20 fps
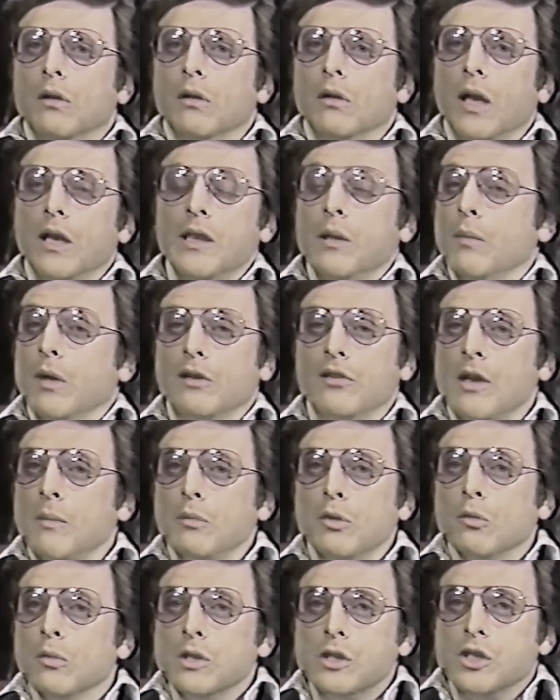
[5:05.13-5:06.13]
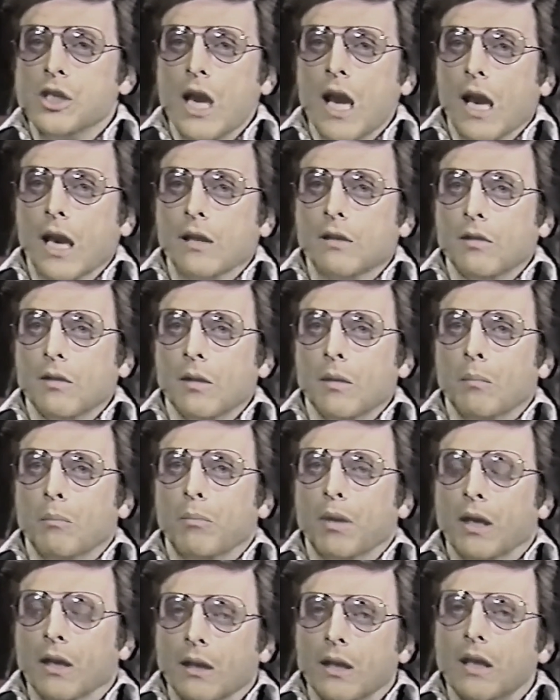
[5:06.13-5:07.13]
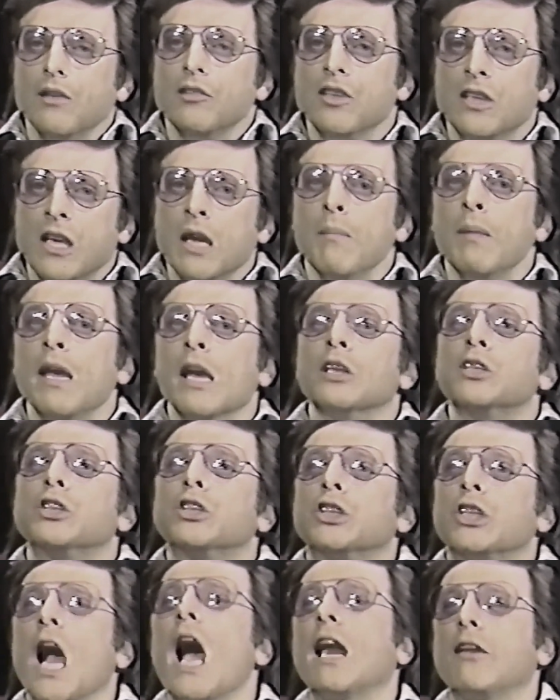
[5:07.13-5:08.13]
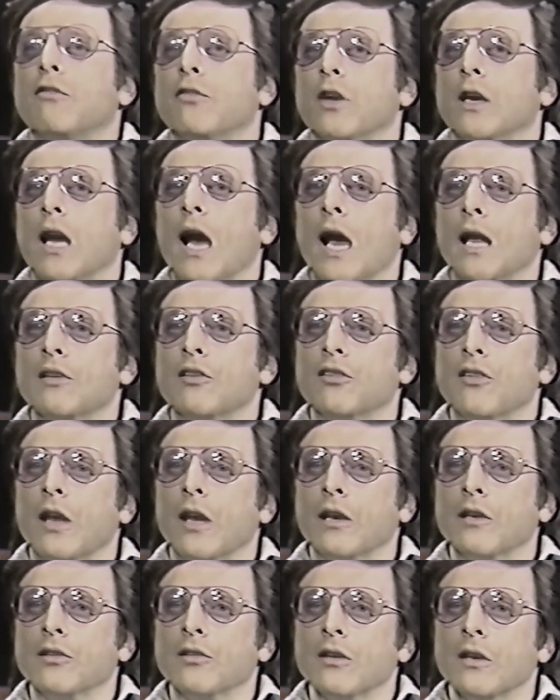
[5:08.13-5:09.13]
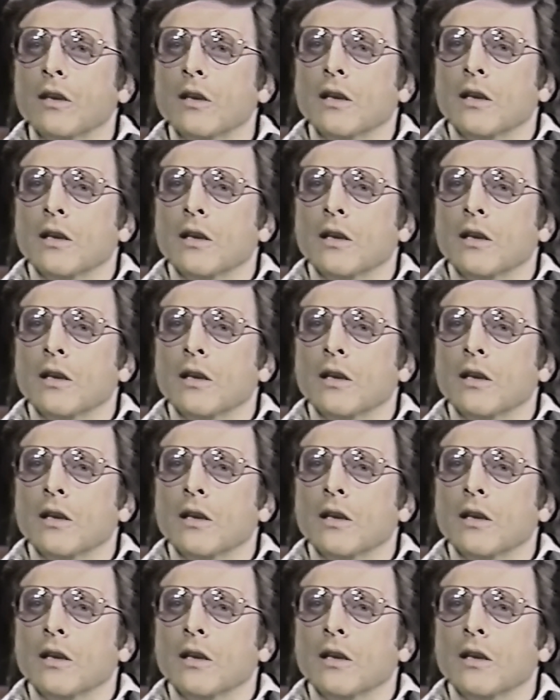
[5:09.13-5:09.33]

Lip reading: Let them accept or reject, but at least give me a shot, for God's sakes.